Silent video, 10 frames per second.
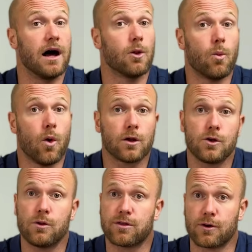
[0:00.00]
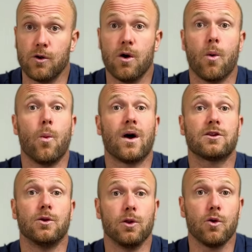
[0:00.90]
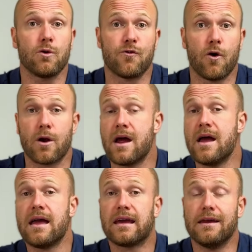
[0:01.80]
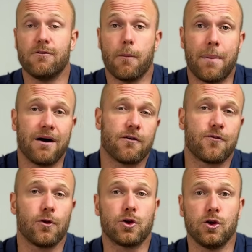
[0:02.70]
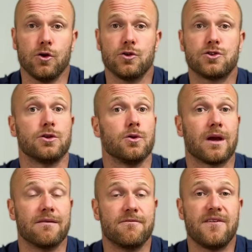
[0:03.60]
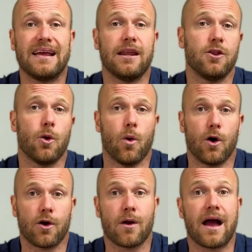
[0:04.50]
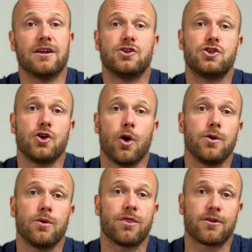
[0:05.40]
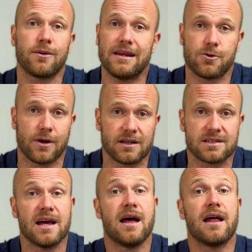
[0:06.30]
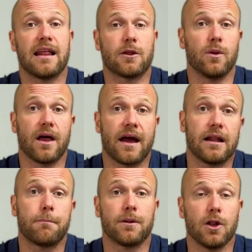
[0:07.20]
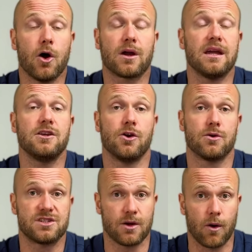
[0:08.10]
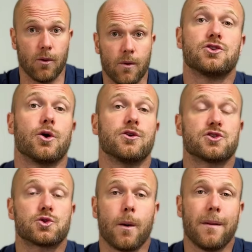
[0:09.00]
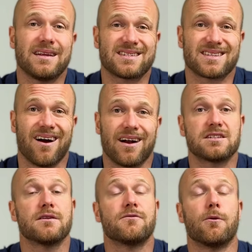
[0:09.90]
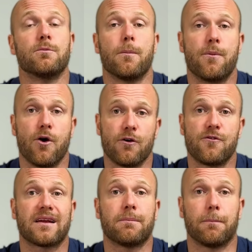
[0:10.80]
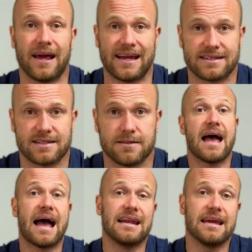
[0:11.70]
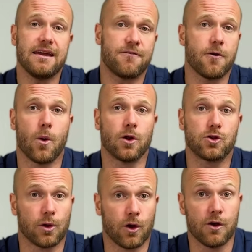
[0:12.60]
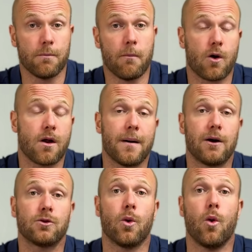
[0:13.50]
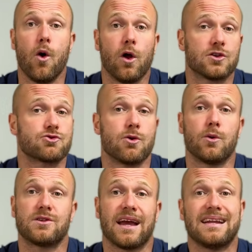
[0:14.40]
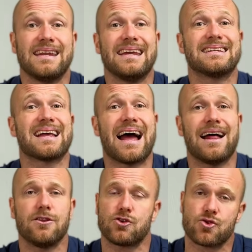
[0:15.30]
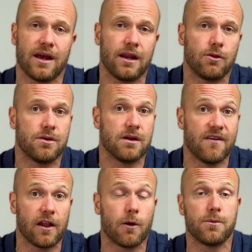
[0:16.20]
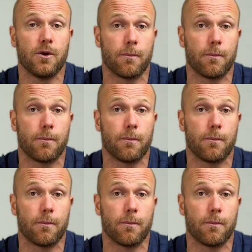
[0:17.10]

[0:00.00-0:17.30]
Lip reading: I'll walk you through what to look for, give you powerful cues you can feel in the water, and show you 3 drills that will help lock in your zero so your swimming starts from the perfect place. And if you want to learn more about all stroke techniques and the training to develop your